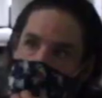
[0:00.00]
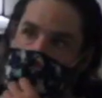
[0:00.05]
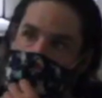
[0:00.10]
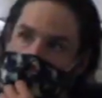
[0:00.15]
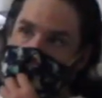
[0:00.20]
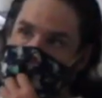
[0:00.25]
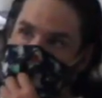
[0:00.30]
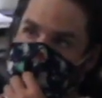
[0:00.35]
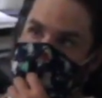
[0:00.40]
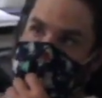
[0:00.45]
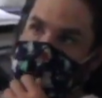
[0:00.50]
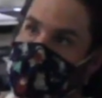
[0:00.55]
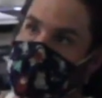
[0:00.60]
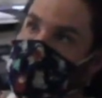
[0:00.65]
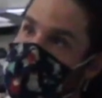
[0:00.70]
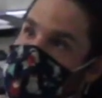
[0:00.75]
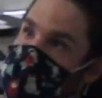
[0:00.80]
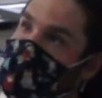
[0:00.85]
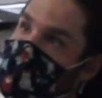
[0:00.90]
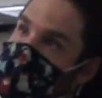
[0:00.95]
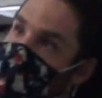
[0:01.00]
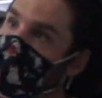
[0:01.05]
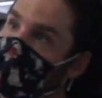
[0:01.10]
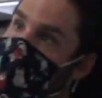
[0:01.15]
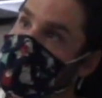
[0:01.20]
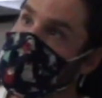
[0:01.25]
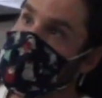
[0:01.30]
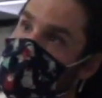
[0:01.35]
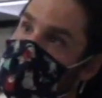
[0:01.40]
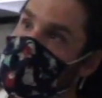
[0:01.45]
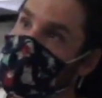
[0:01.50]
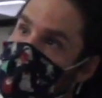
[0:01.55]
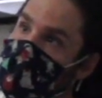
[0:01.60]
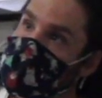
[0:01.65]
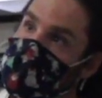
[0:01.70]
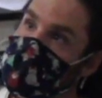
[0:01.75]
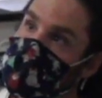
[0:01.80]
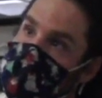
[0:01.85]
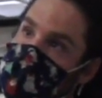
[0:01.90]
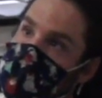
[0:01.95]
If I gave you a plane ticket to go anywhere in
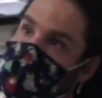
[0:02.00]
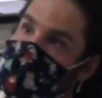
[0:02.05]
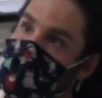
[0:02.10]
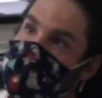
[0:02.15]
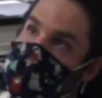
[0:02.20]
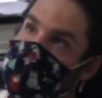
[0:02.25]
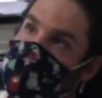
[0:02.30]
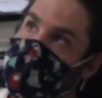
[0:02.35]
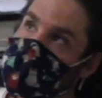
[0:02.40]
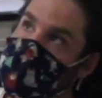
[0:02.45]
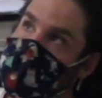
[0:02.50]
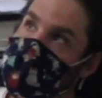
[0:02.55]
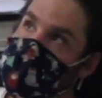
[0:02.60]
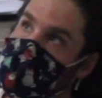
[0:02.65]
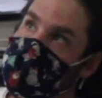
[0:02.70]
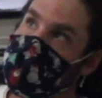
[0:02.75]
the world, where would you go?